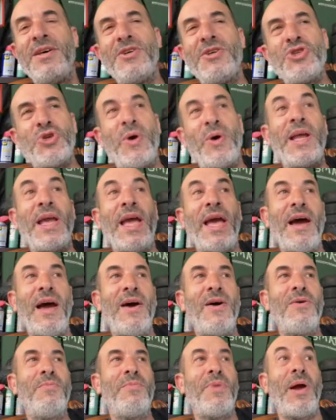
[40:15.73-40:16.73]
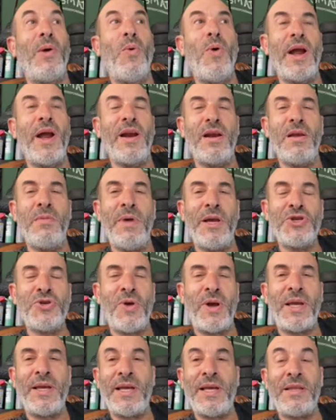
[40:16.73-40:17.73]
So anyhow, but I wanted to make
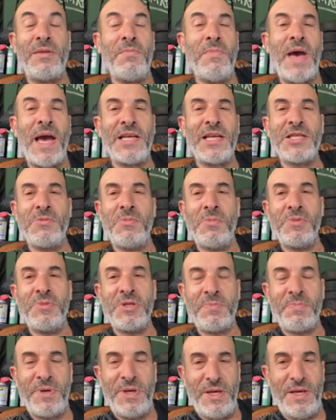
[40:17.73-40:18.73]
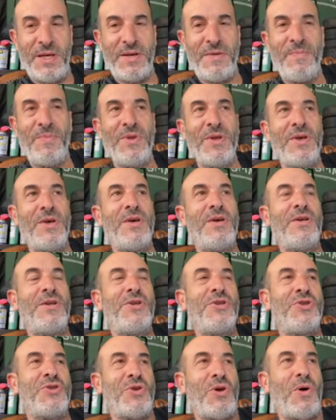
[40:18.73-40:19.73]
sure I could get to maximum speed.
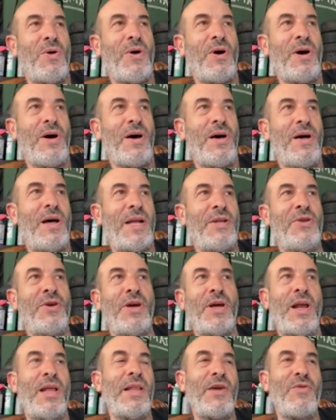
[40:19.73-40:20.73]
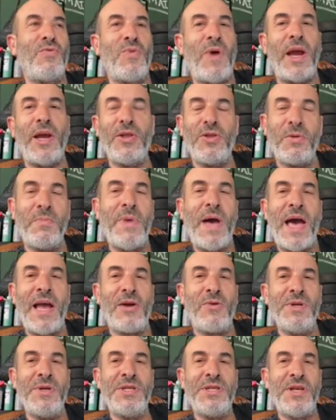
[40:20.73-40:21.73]
So I took it on like regular
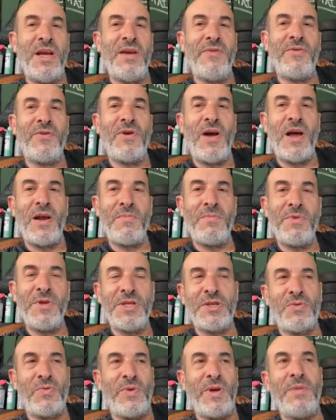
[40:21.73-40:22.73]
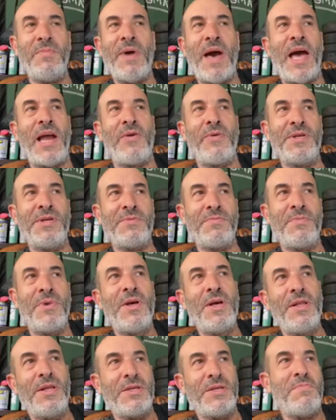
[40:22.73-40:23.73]
battery saver. There's 3 batteries.
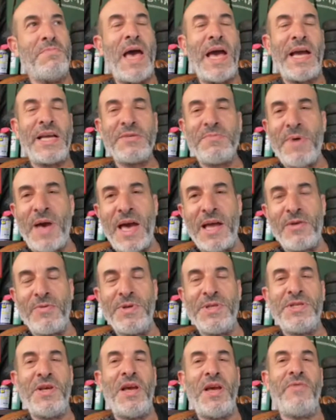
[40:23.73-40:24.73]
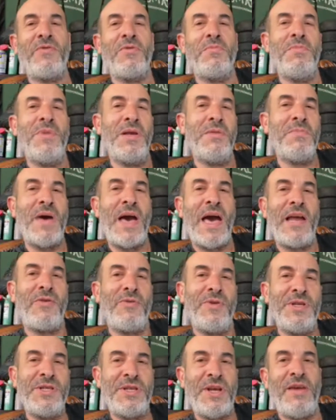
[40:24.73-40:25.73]
There's max battery saver, min
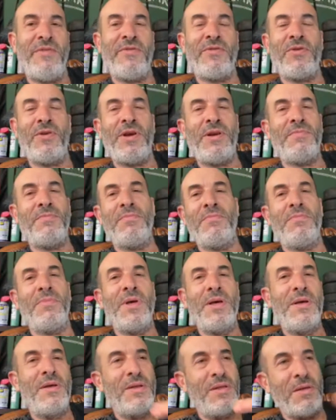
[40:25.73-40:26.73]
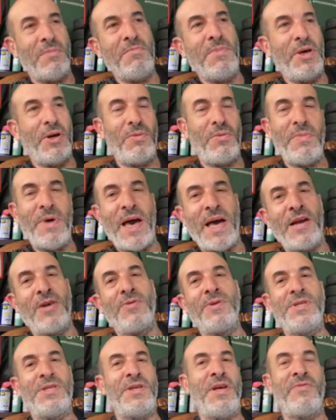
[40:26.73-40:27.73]
battery saver, and the middle
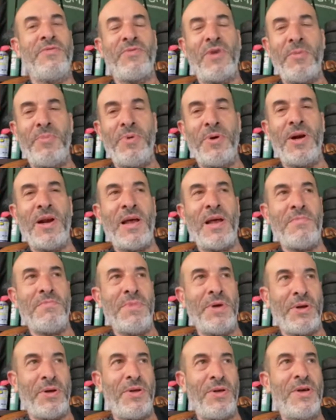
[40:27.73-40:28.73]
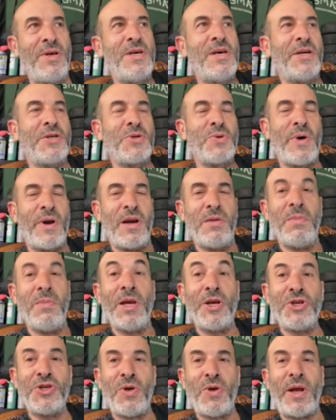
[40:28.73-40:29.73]
battery saver. I put it on middle. I just wanted to
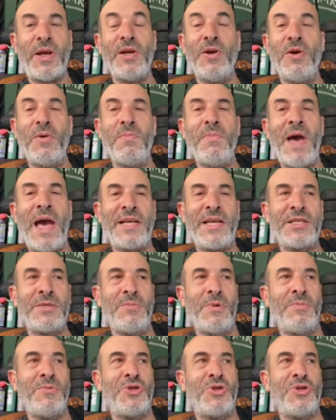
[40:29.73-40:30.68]
make sure I could go maximum.